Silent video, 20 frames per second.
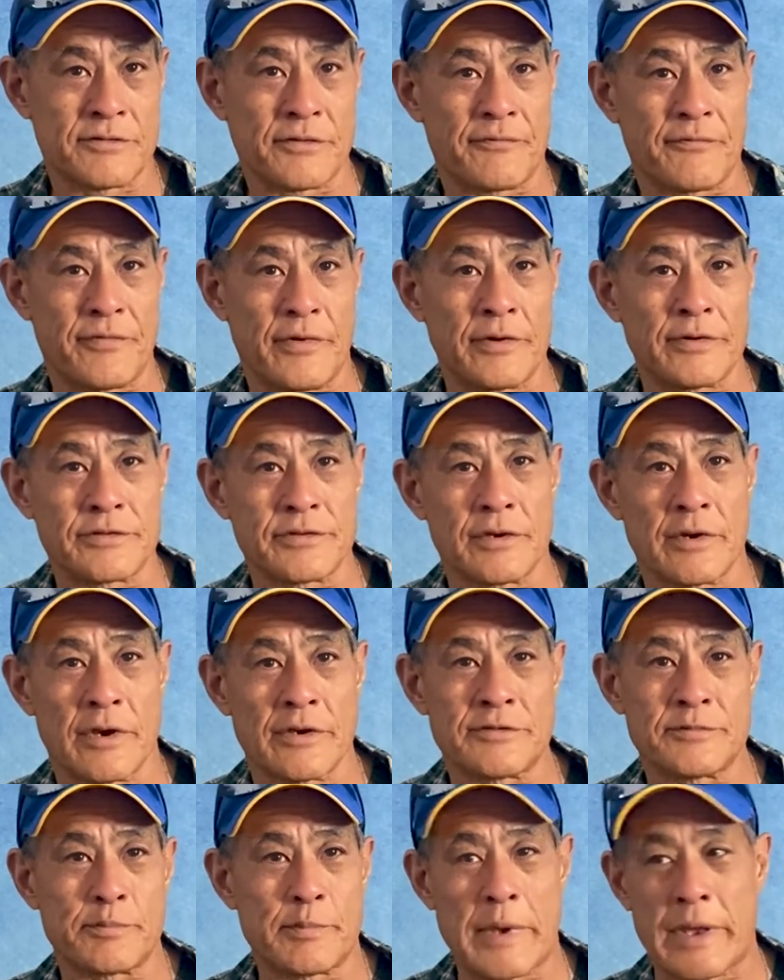the first year I
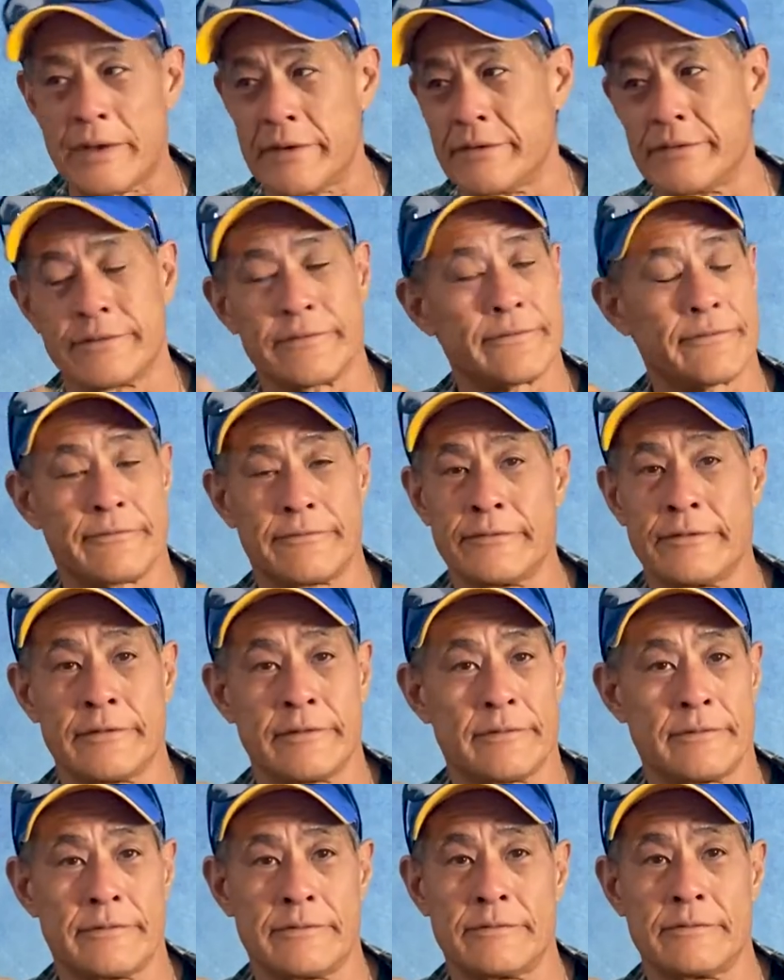spent
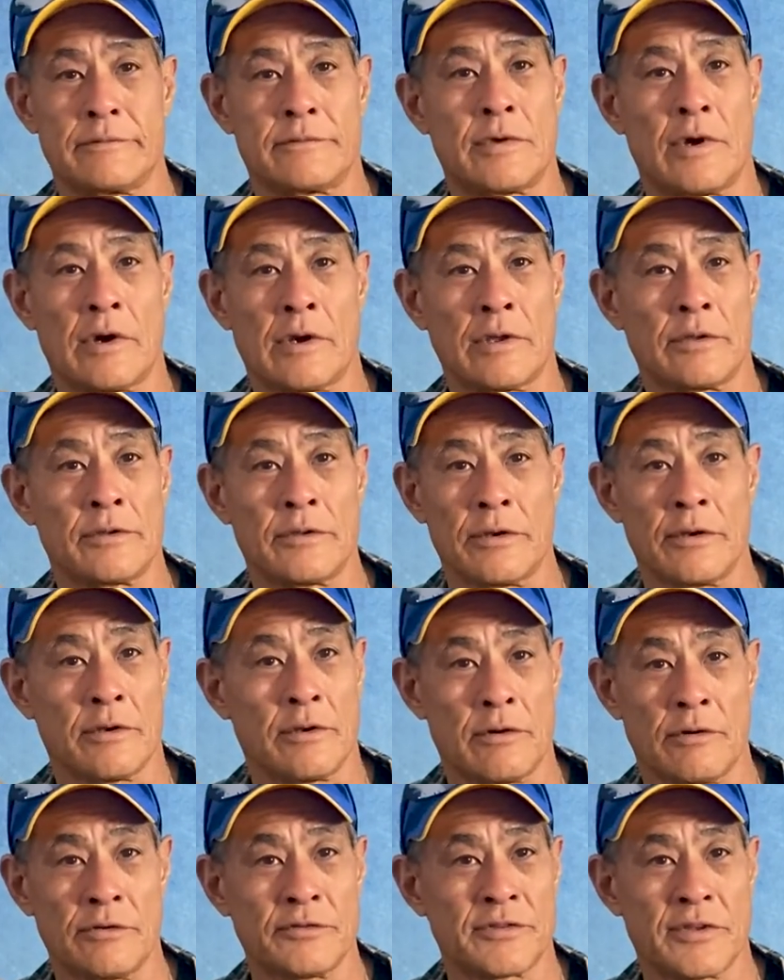talking to the
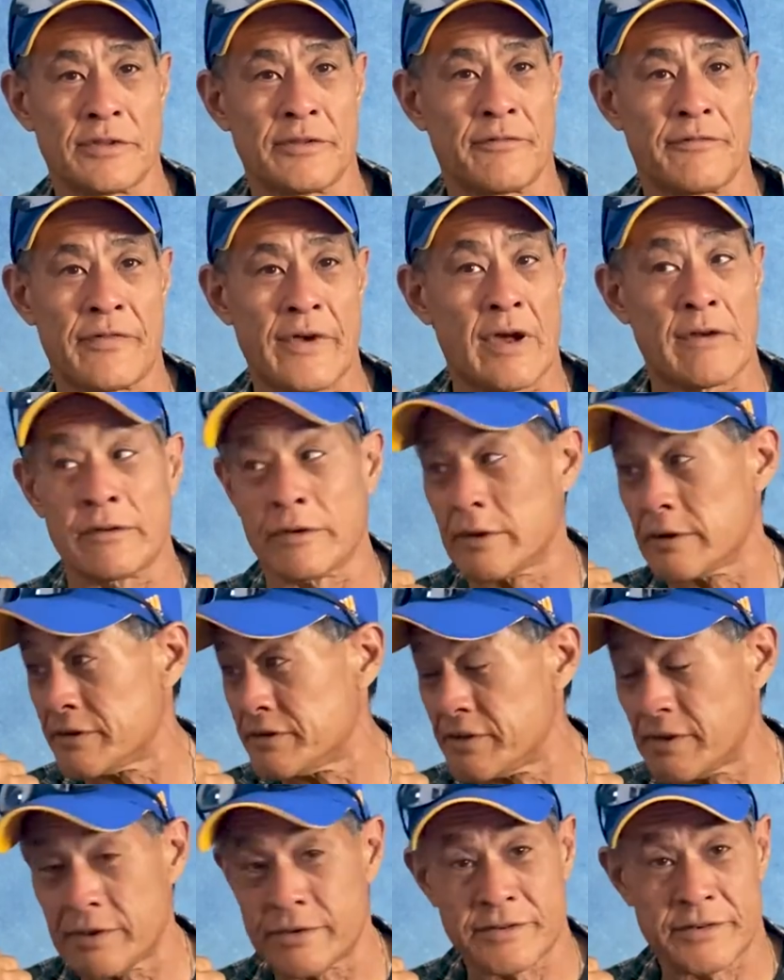girls at the fountain at
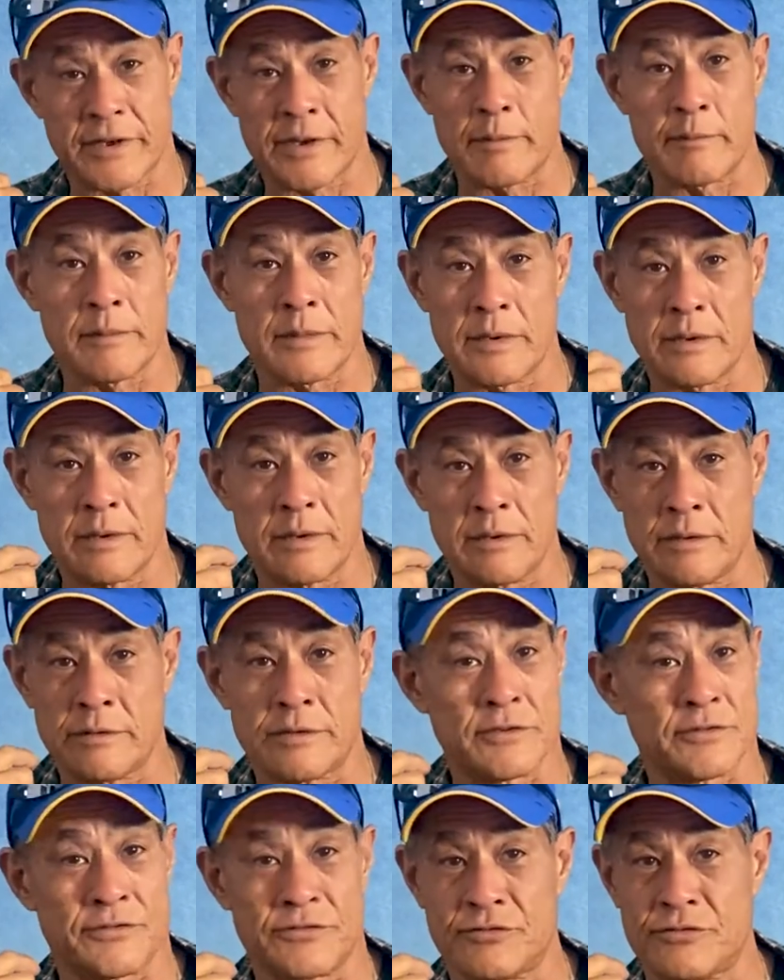CSM.
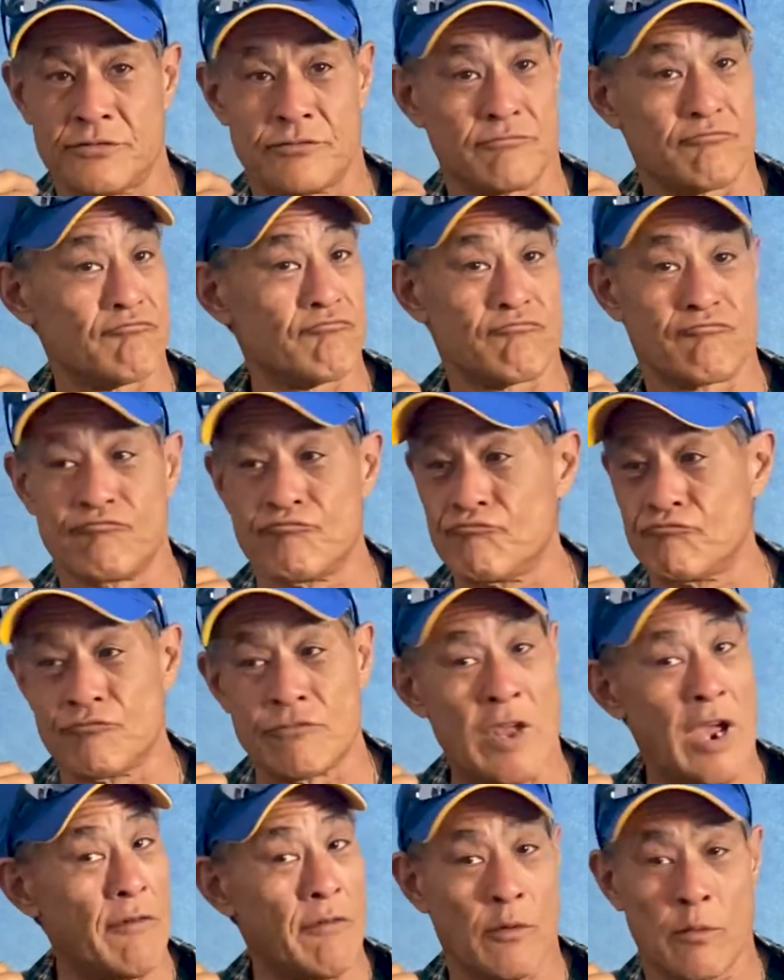Okay. Just
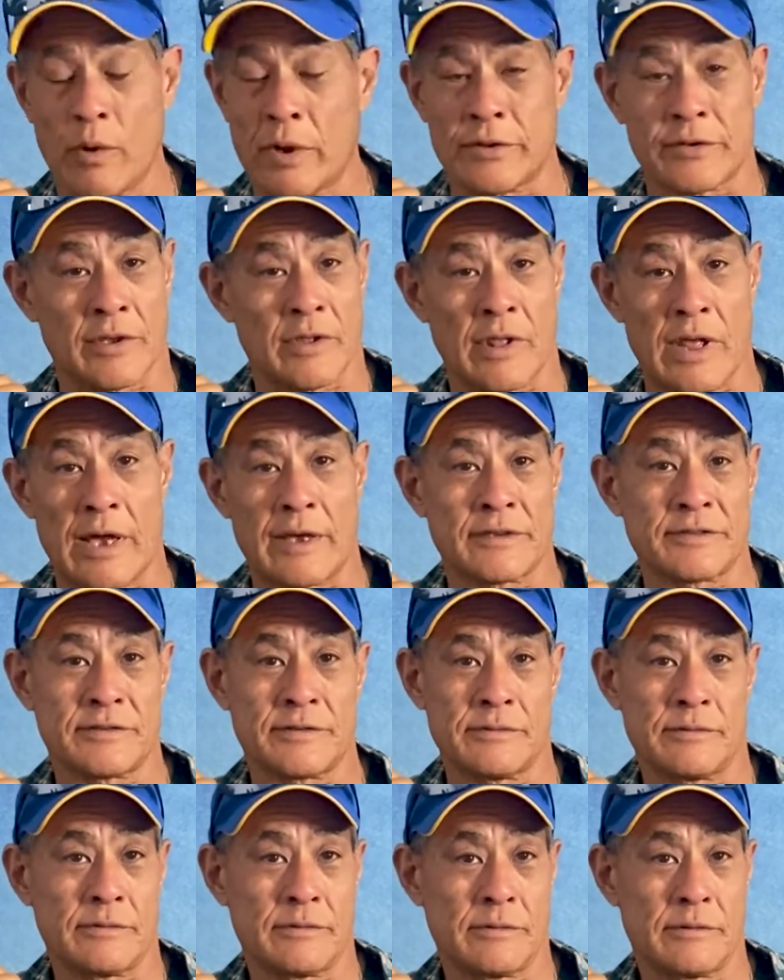never went to class.
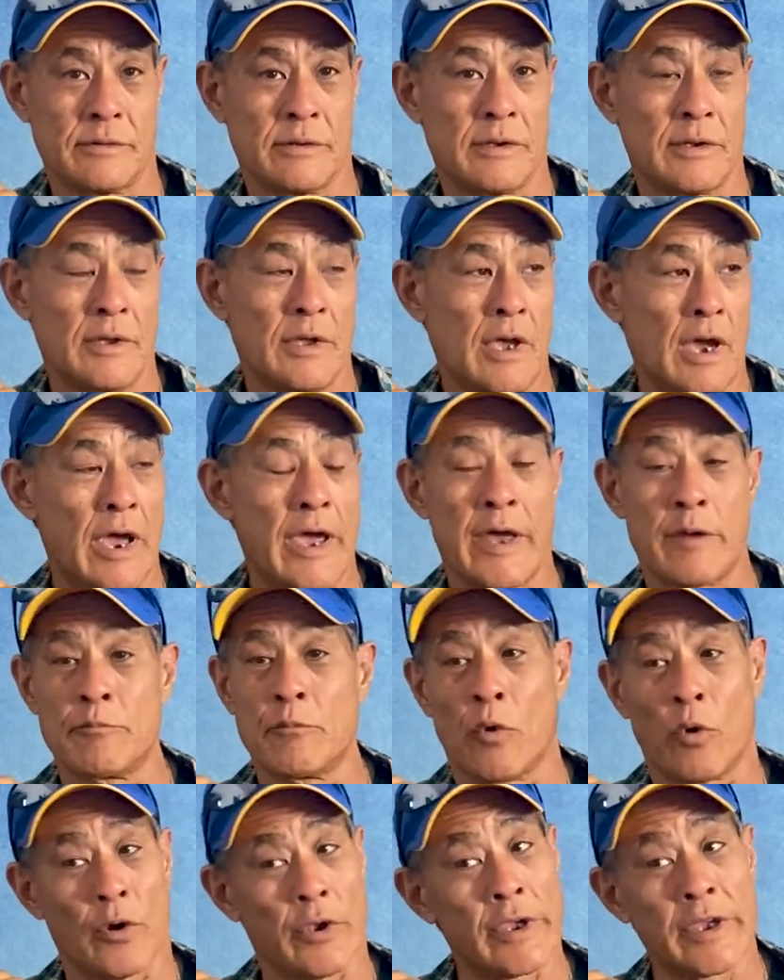Right, right. I
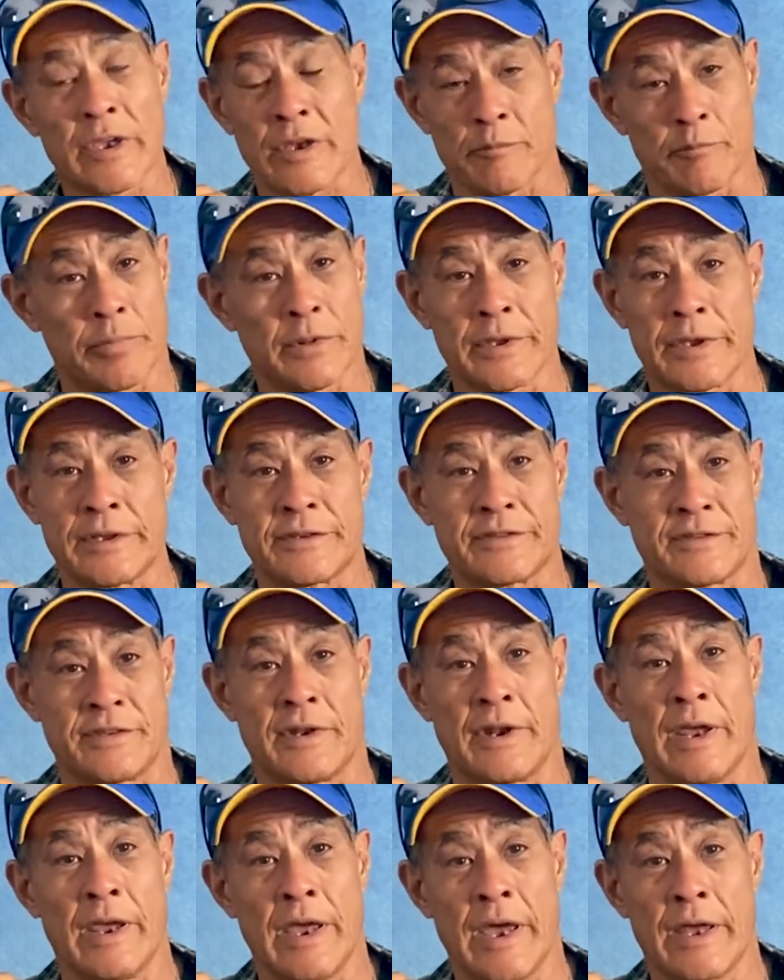had more incompletes
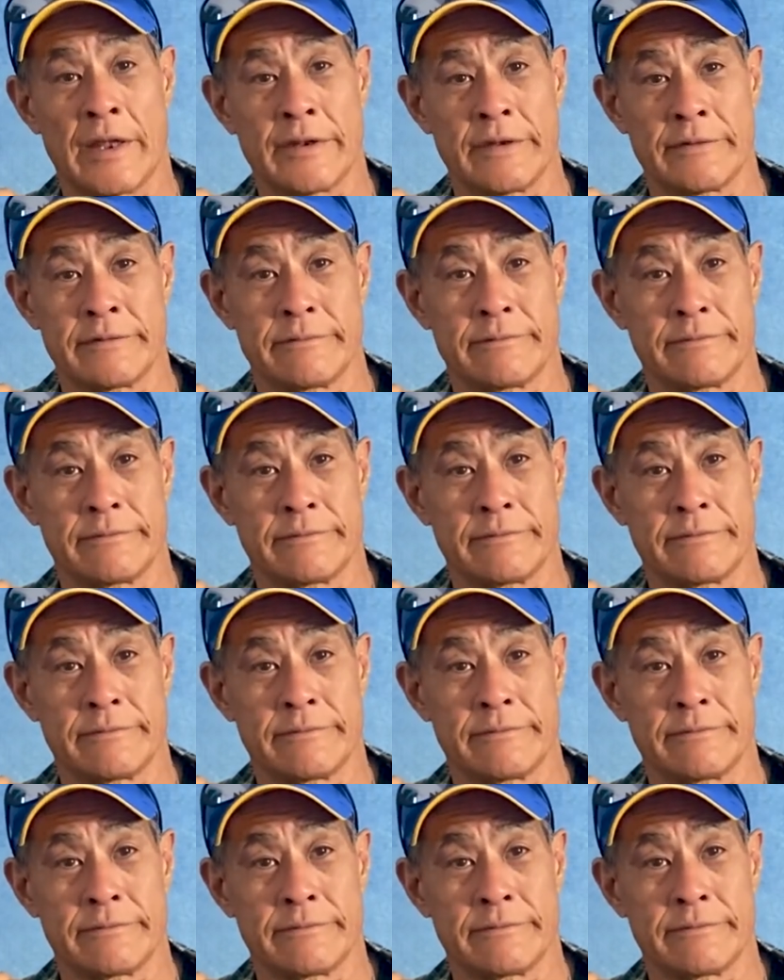than I had